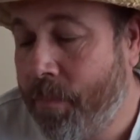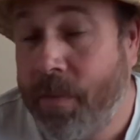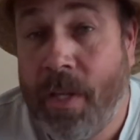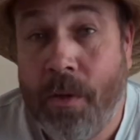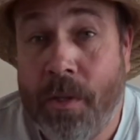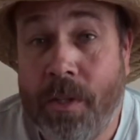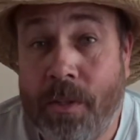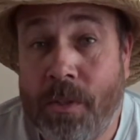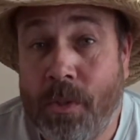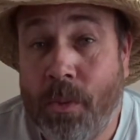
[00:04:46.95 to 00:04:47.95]
tell you the
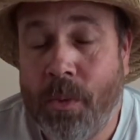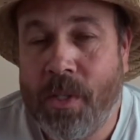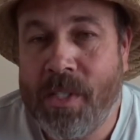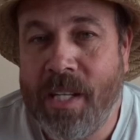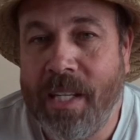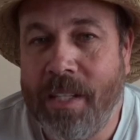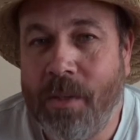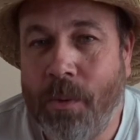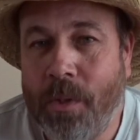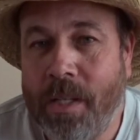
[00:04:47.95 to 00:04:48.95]
stories that he
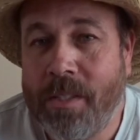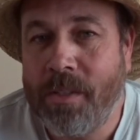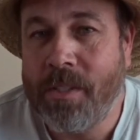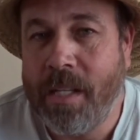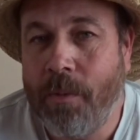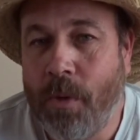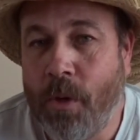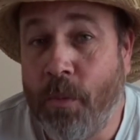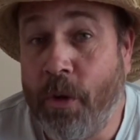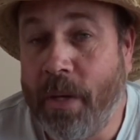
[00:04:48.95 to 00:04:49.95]
told us, because they were
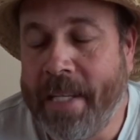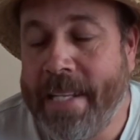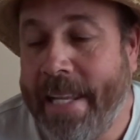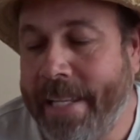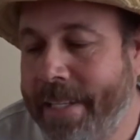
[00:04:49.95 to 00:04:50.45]
really neat.